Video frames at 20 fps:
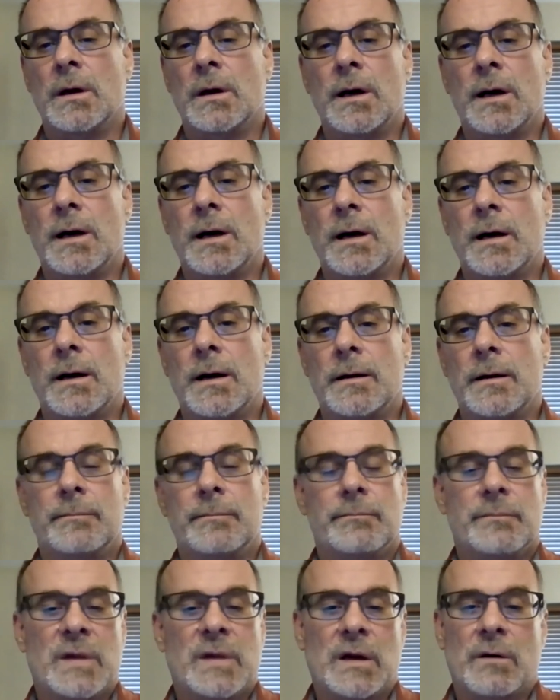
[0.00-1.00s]

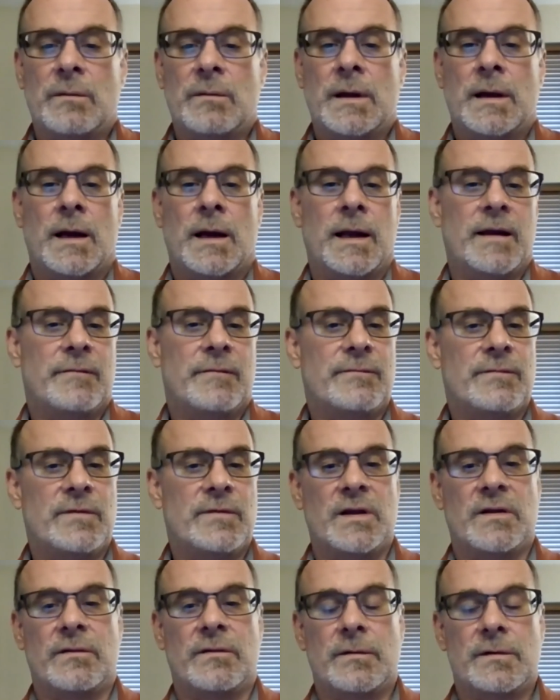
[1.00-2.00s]
if
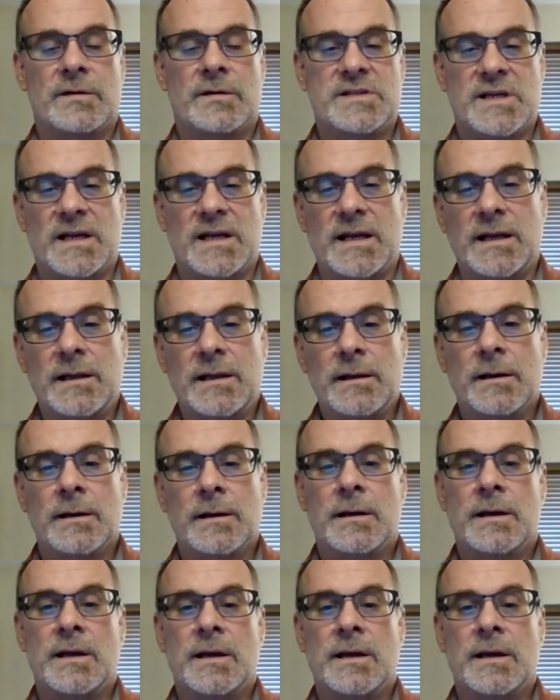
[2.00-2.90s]
the city